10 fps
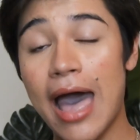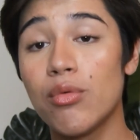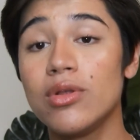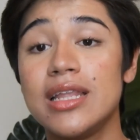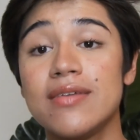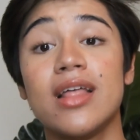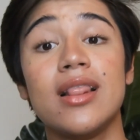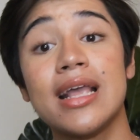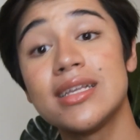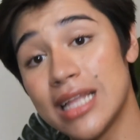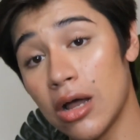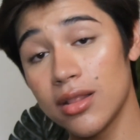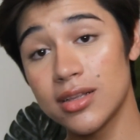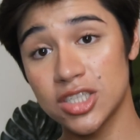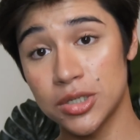I will leave the links down
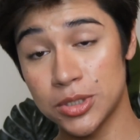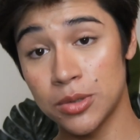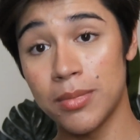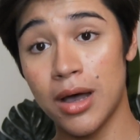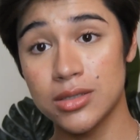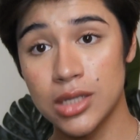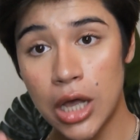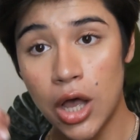in the description box,